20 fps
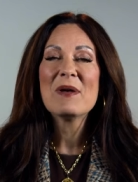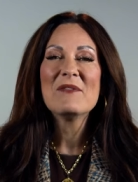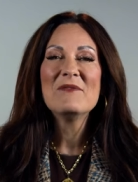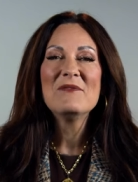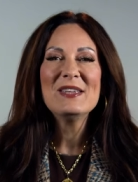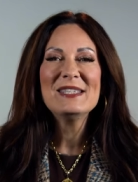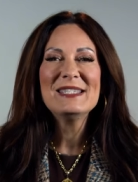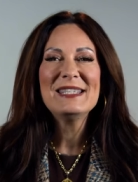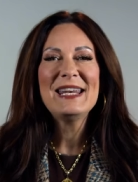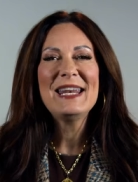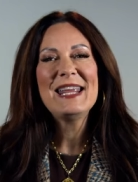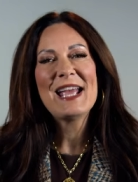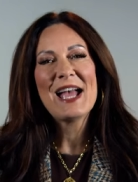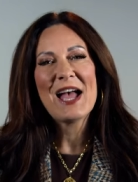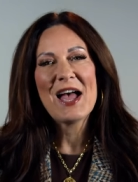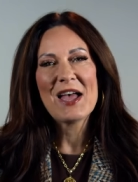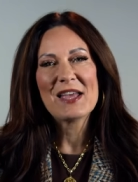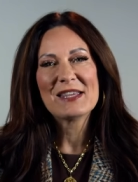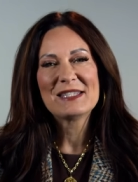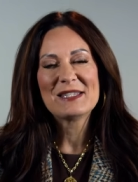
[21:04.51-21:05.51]
by visiting
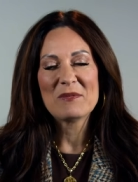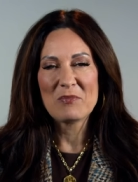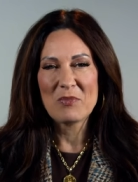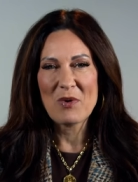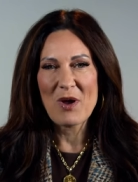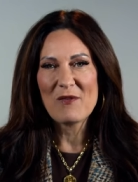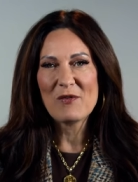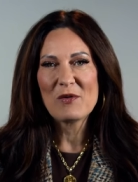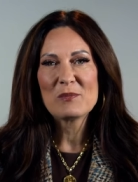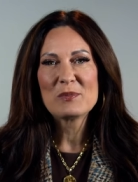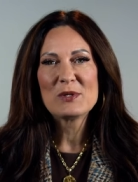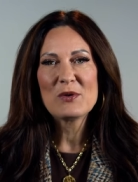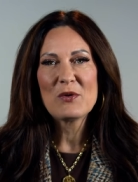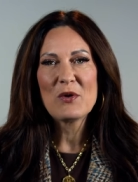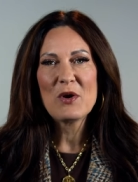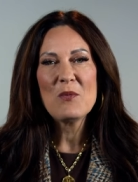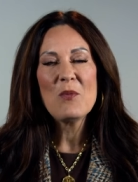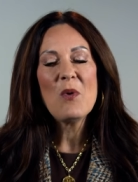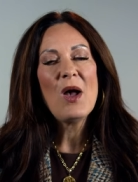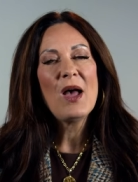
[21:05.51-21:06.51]
us at Proverbs
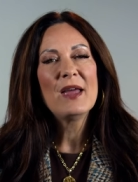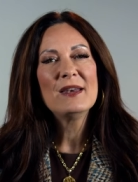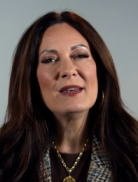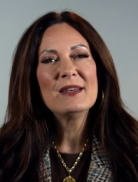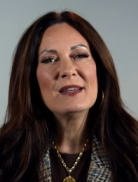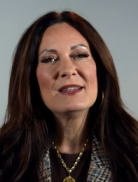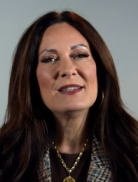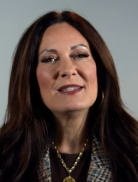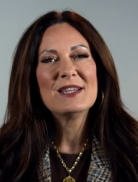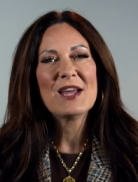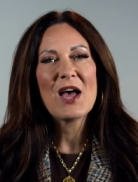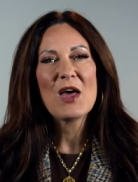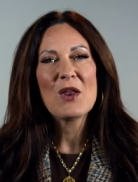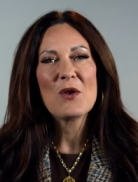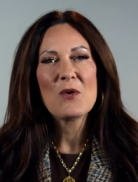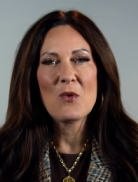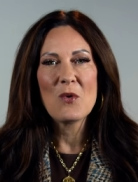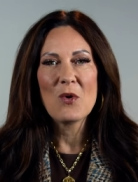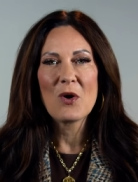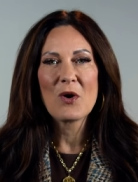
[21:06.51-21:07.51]
thirty-one dot
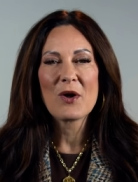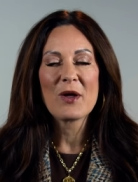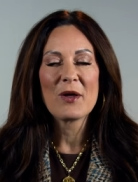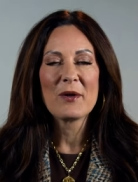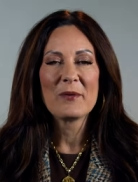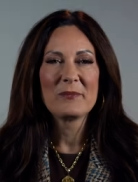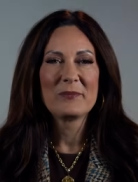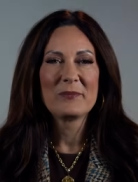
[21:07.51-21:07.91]
org.